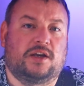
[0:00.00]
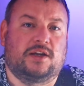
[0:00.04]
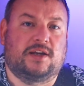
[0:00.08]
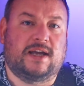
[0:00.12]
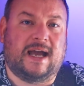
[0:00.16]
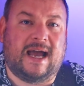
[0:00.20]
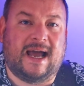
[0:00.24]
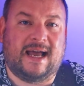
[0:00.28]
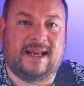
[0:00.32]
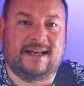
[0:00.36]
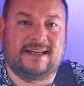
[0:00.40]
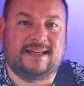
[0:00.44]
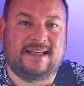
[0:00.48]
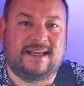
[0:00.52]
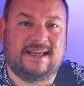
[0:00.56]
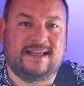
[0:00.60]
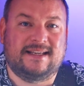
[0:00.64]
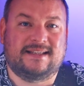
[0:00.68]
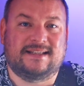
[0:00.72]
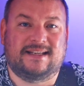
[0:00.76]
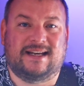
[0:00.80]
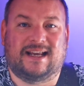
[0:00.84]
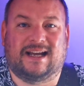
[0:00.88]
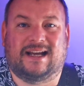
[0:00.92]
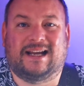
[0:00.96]
Your hand
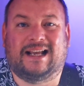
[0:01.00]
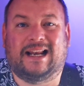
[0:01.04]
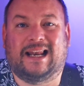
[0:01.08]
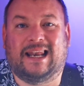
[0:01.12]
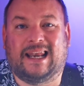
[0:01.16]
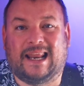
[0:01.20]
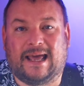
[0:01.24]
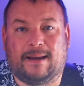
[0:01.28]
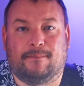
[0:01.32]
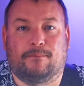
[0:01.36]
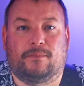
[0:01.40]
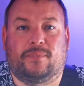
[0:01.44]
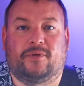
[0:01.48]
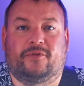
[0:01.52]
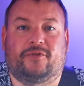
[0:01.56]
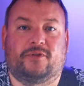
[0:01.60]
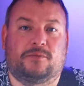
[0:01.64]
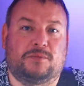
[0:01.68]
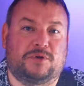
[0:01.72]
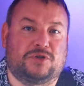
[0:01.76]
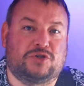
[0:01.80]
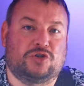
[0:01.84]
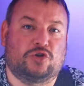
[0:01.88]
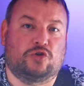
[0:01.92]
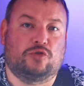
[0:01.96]
isn't a clamp
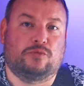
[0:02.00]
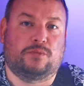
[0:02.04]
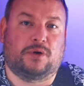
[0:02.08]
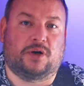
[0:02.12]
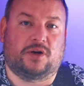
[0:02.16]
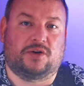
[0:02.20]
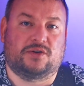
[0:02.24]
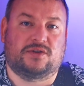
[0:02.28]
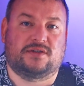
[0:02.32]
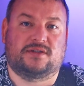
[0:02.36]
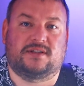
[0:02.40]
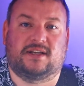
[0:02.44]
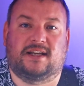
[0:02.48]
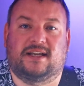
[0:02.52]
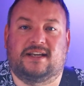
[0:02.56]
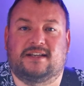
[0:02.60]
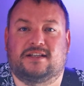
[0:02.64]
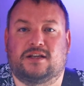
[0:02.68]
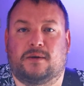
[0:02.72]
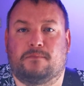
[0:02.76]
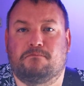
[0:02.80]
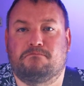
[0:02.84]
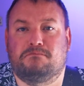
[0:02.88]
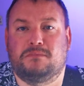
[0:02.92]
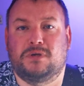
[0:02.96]
from a toolbox,
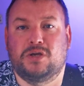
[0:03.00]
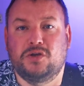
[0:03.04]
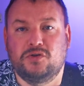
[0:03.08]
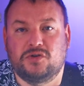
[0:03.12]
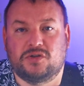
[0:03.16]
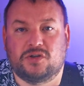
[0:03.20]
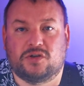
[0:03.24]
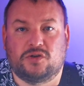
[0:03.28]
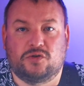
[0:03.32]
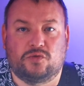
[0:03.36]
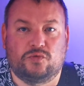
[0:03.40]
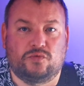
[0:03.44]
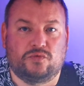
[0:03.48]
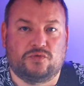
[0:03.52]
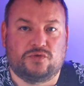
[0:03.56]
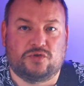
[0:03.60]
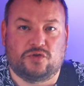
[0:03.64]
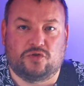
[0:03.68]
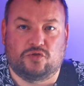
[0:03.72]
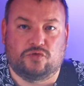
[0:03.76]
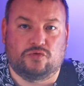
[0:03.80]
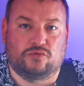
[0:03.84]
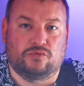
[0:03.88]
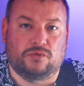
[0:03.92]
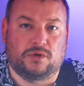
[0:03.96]
it's a musical
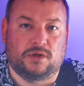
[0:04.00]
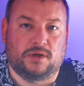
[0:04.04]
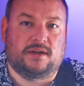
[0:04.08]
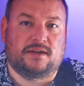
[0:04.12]
tool.